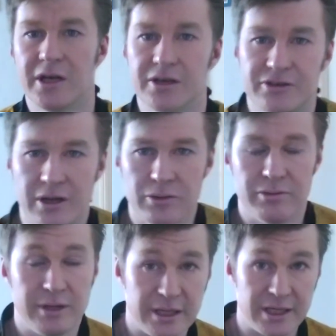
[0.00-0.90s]
So
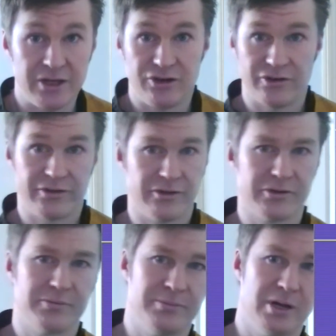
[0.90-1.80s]
that each of
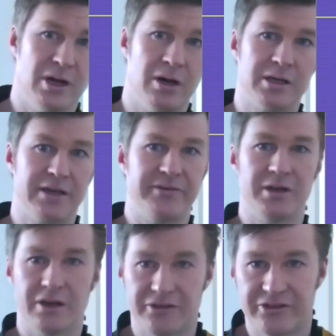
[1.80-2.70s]
them are
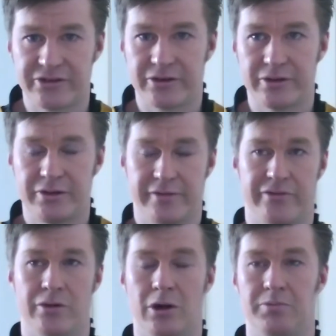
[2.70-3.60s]
giving us
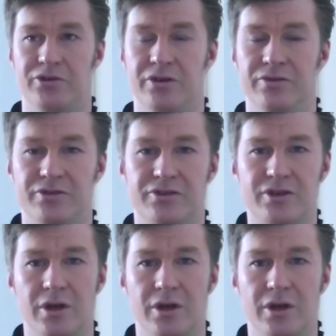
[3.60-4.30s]
different options.